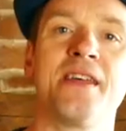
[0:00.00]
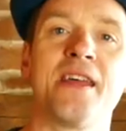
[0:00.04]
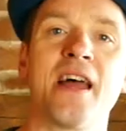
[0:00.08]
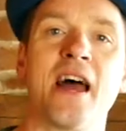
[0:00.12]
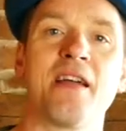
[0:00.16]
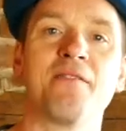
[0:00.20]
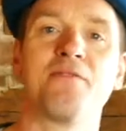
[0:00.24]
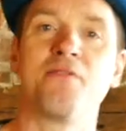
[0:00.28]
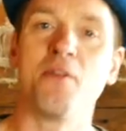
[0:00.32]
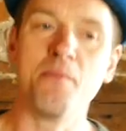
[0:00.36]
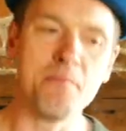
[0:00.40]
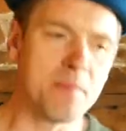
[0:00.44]

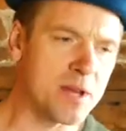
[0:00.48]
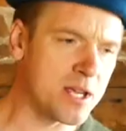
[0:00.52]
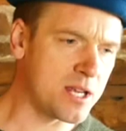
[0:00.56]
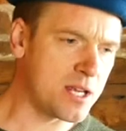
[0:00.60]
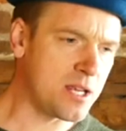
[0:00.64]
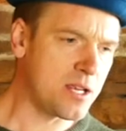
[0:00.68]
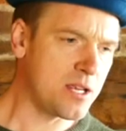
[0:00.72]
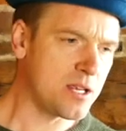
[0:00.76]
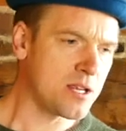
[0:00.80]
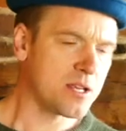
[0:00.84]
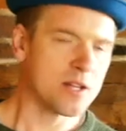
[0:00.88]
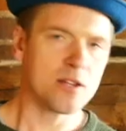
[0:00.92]
And for
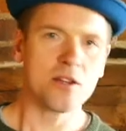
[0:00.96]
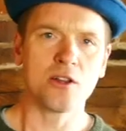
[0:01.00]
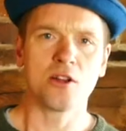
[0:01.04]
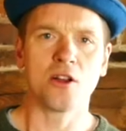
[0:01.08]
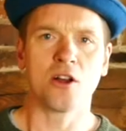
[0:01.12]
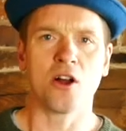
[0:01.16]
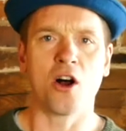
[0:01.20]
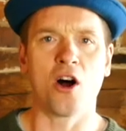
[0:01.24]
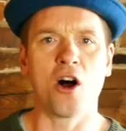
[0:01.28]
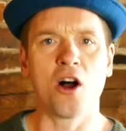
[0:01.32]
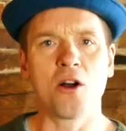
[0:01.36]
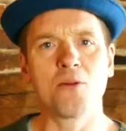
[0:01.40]
me,
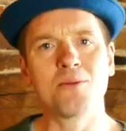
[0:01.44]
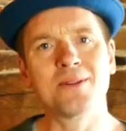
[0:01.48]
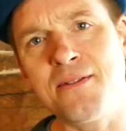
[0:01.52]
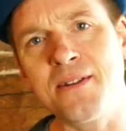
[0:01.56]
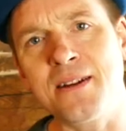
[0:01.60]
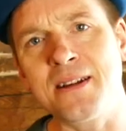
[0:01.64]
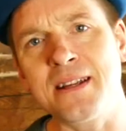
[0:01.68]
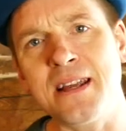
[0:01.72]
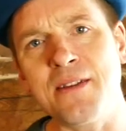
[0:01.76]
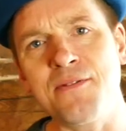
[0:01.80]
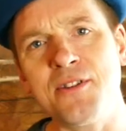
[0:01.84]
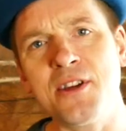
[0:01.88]
I would
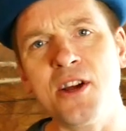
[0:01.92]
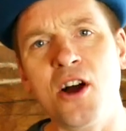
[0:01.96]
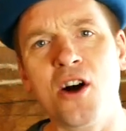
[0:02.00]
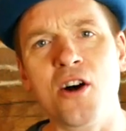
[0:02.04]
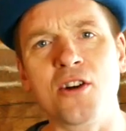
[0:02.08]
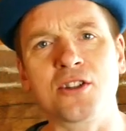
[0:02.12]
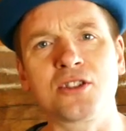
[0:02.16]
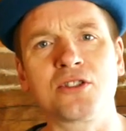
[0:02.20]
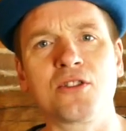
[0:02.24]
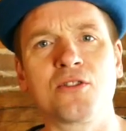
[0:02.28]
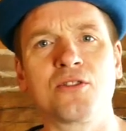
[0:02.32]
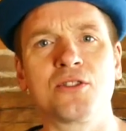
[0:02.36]
give the
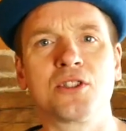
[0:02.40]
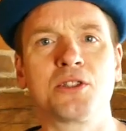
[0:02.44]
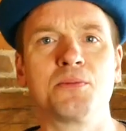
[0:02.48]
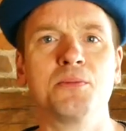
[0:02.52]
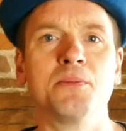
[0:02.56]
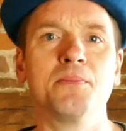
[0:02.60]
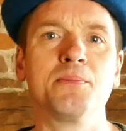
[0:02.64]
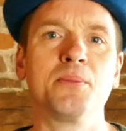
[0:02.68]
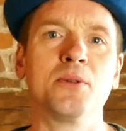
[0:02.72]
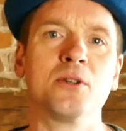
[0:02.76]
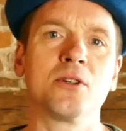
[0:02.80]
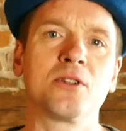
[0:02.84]
Art
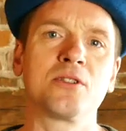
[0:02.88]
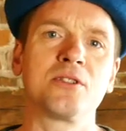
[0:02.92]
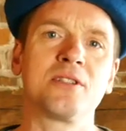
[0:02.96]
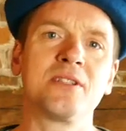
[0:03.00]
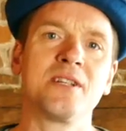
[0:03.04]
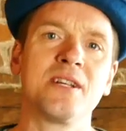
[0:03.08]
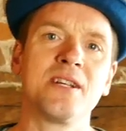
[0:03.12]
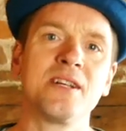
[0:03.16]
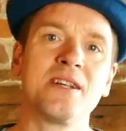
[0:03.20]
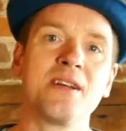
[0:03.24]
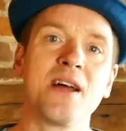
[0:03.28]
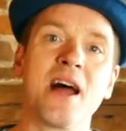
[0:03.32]
Astonishment books
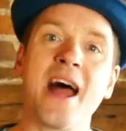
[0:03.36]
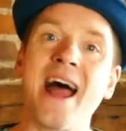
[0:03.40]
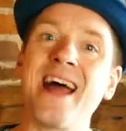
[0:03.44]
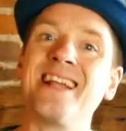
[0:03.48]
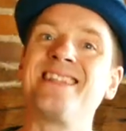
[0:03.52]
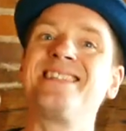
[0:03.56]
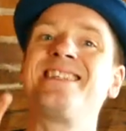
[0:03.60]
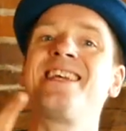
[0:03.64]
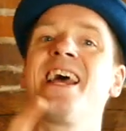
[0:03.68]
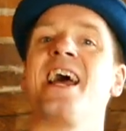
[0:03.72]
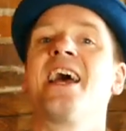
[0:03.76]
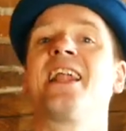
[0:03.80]
a
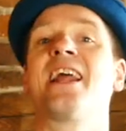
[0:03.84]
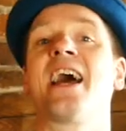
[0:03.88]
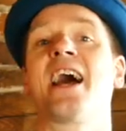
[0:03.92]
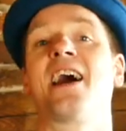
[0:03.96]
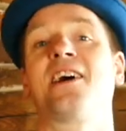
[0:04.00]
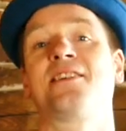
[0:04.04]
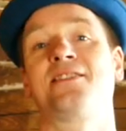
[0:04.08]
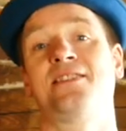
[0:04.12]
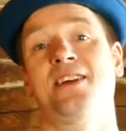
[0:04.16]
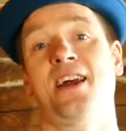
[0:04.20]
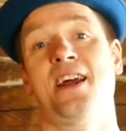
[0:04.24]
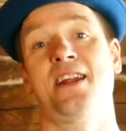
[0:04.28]
10
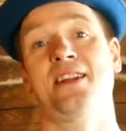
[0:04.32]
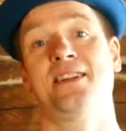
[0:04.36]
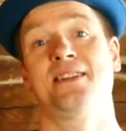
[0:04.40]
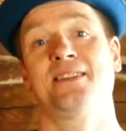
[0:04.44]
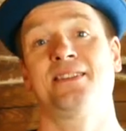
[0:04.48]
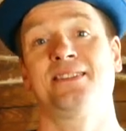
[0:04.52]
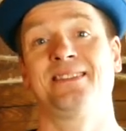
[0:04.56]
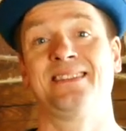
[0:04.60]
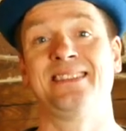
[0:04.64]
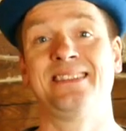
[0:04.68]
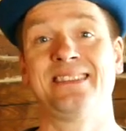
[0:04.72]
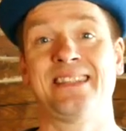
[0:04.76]
out of 10.
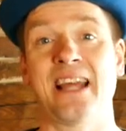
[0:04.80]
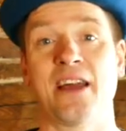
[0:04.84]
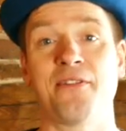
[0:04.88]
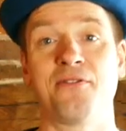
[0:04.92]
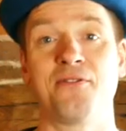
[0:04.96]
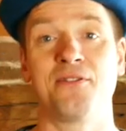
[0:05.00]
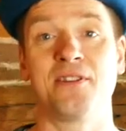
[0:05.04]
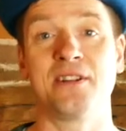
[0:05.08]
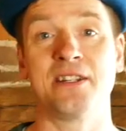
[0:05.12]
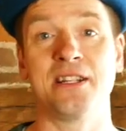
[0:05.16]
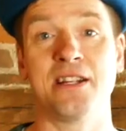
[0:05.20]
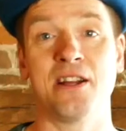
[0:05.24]

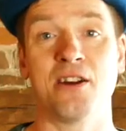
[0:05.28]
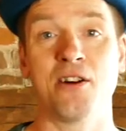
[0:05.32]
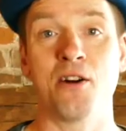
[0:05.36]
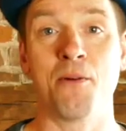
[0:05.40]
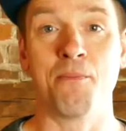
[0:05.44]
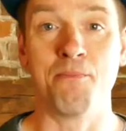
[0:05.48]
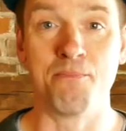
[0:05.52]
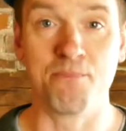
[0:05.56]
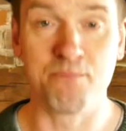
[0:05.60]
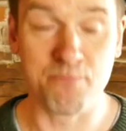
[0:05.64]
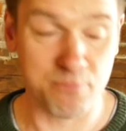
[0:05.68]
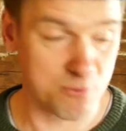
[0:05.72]
Definitely
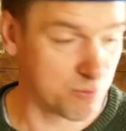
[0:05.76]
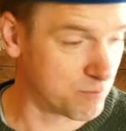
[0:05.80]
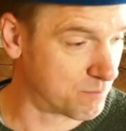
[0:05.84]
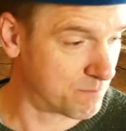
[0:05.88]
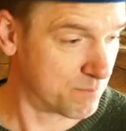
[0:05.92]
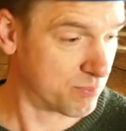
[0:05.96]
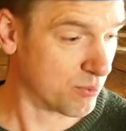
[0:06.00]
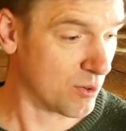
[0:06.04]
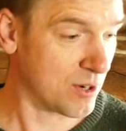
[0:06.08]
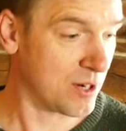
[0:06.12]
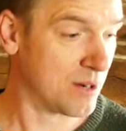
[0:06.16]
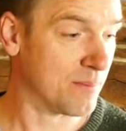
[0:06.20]
a
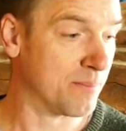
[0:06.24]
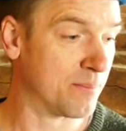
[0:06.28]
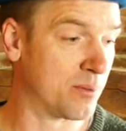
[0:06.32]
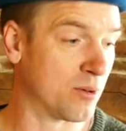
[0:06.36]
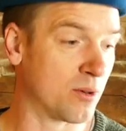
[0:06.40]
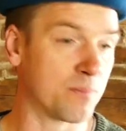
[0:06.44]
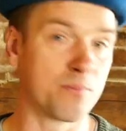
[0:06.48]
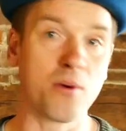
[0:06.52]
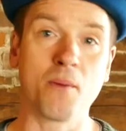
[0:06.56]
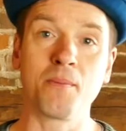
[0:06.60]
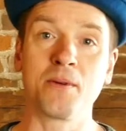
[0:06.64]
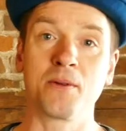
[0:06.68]
brilliant
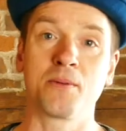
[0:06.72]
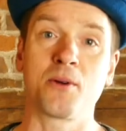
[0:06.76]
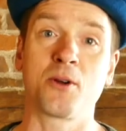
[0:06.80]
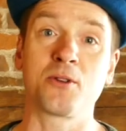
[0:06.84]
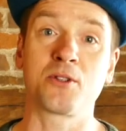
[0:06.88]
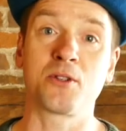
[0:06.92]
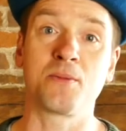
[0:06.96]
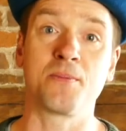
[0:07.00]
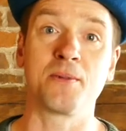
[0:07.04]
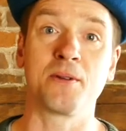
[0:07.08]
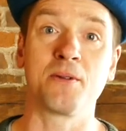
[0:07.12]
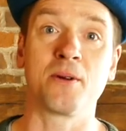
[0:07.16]
book, probably
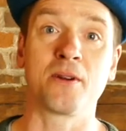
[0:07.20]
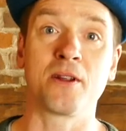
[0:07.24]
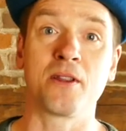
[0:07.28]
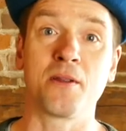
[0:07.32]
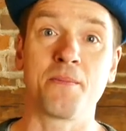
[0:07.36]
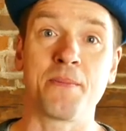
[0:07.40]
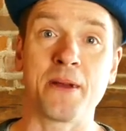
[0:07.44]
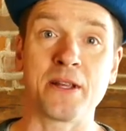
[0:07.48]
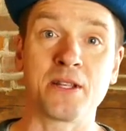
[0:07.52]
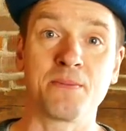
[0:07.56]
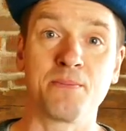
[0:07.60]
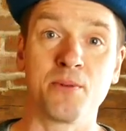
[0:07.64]
possibly one of the
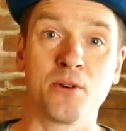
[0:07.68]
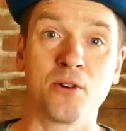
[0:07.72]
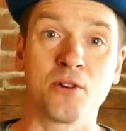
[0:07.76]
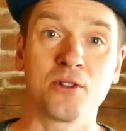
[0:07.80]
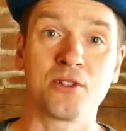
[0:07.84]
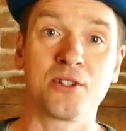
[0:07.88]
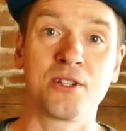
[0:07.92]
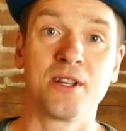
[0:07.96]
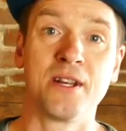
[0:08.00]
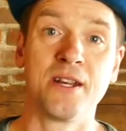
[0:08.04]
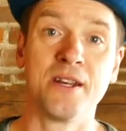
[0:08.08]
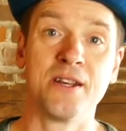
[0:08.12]
best
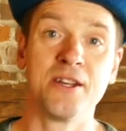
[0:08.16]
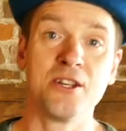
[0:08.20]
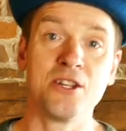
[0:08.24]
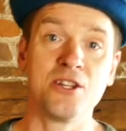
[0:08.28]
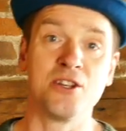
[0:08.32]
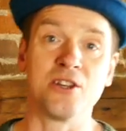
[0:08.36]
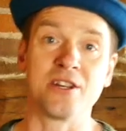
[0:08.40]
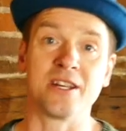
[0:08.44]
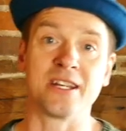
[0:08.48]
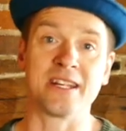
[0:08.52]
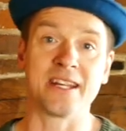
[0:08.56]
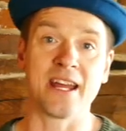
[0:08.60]
books
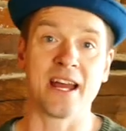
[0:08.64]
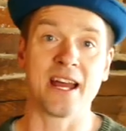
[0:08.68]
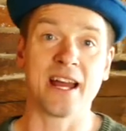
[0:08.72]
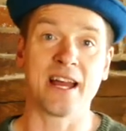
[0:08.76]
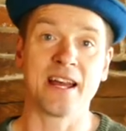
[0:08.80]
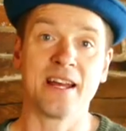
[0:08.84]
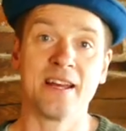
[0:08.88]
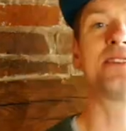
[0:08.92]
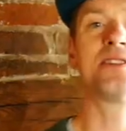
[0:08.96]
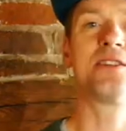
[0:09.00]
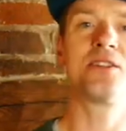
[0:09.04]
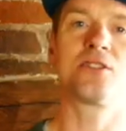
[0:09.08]
you could
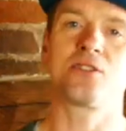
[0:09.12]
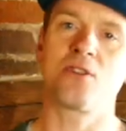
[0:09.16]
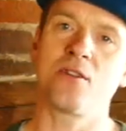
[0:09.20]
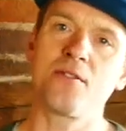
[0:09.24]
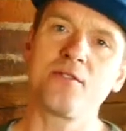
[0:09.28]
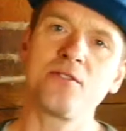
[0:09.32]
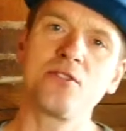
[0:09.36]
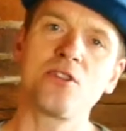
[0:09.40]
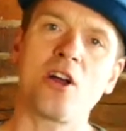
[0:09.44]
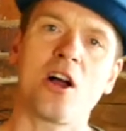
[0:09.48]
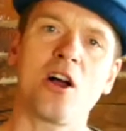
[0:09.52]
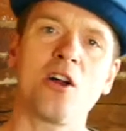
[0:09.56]
get. So
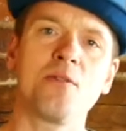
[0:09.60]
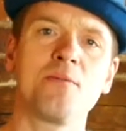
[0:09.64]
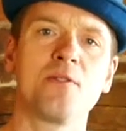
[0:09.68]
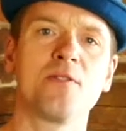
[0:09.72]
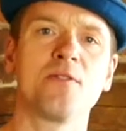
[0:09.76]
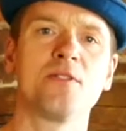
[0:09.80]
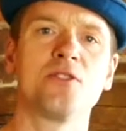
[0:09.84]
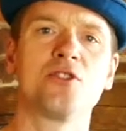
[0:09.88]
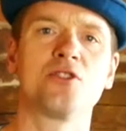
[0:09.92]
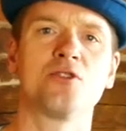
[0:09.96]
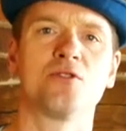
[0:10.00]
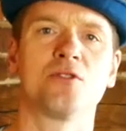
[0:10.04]
I hope you've
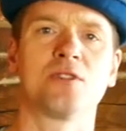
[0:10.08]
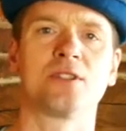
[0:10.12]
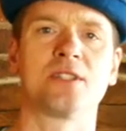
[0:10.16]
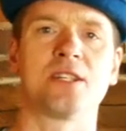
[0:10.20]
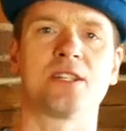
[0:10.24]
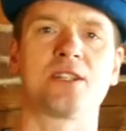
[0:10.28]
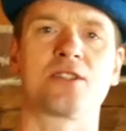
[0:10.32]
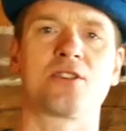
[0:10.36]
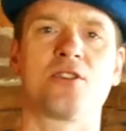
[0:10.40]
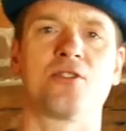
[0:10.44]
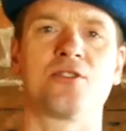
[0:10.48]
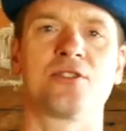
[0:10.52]
enjoyed
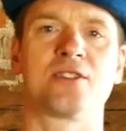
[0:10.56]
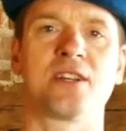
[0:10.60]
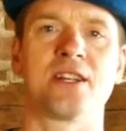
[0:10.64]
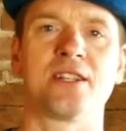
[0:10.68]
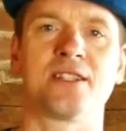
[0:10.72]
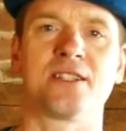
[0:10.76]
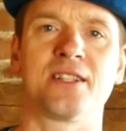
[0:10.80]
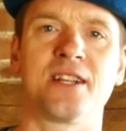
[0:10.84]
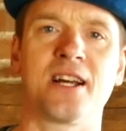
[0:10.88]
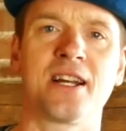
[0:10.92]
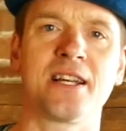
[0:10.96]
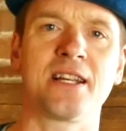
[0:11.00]
this
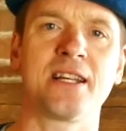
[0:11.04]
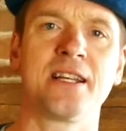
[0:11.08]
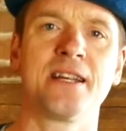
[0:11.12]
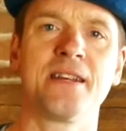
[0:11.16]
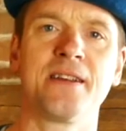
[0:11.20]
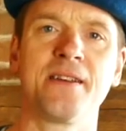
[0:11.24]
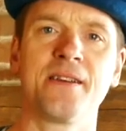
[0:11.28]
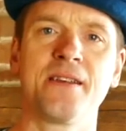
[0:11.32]
content today.